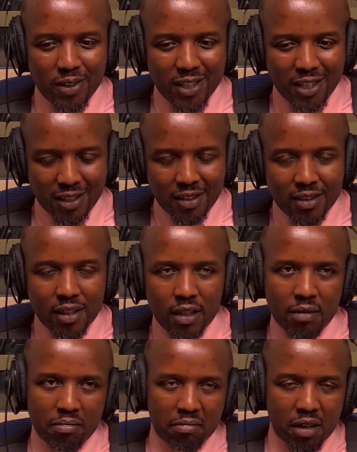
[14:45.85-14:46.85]
Yes, I
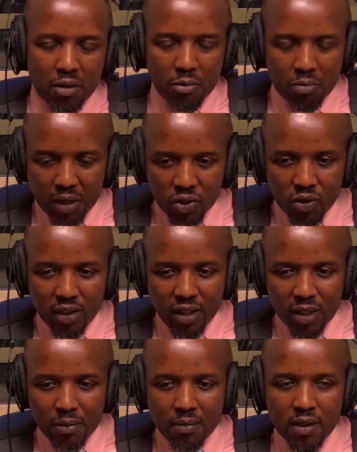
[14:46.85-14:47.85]
won't mention the
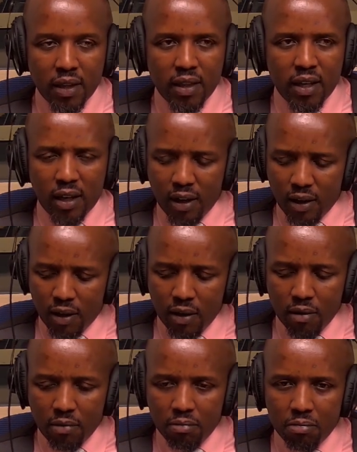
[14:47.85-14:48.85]
names. I think
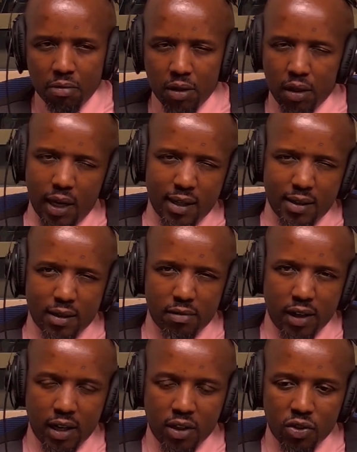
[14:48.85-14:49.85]
last
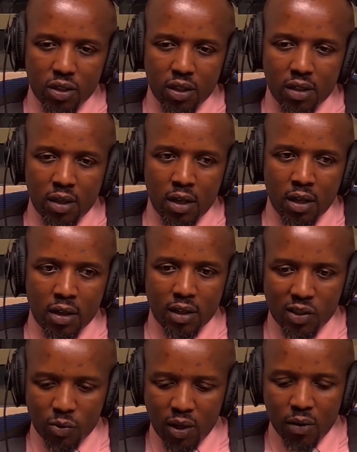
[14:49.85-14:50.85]
financial year,
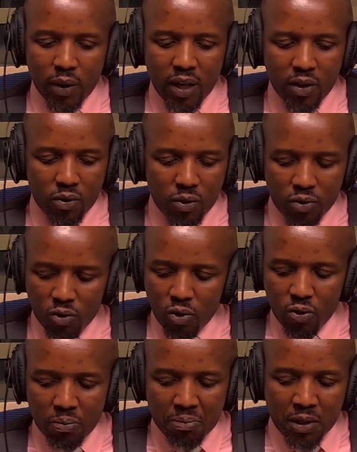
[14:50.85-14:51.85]
there's one where, you know,
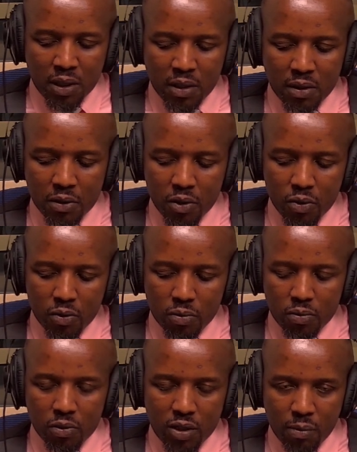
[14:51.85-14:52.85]

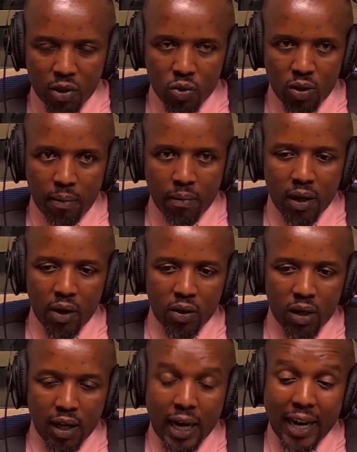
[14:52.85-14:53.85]
someone took a
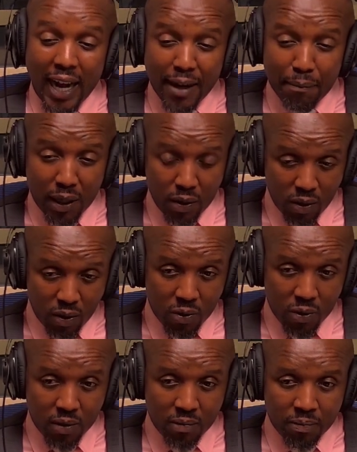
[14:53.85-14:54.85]
9 million
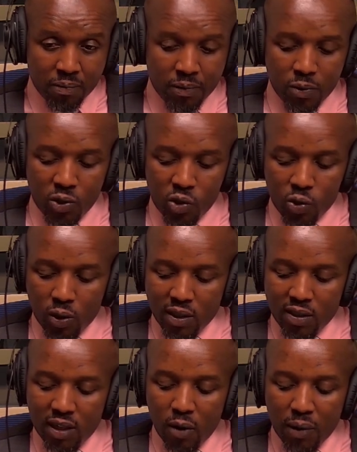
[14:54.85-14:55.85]
loan, was told
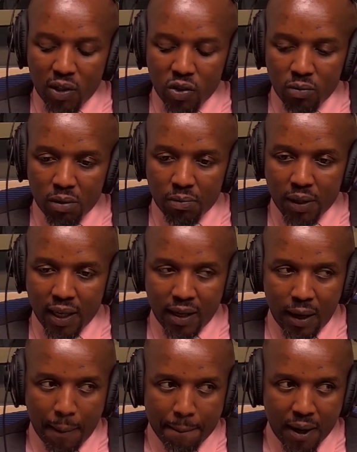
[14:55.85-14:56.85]
this how much you'll be
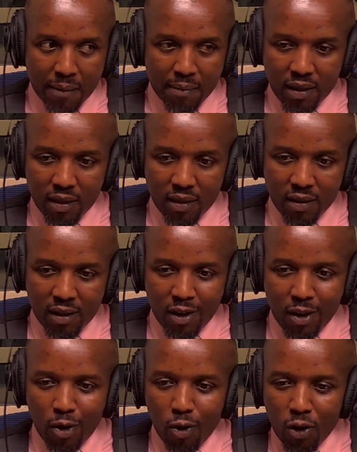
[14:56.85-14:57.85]
paying per month,
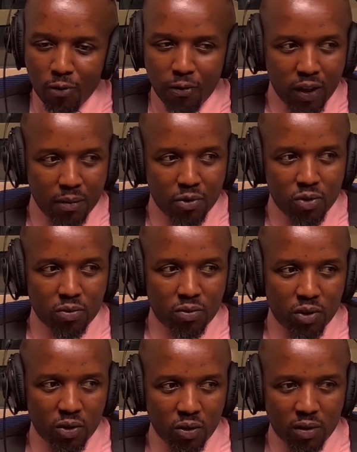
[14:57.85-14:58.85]
only for them to,
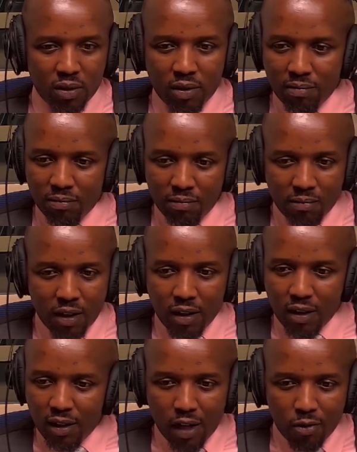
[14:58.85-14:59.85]
you know,
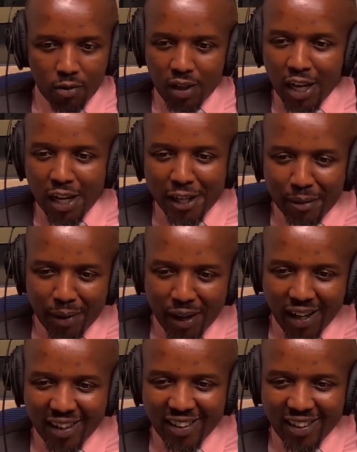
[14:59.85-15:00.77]
kangukia deal pahali,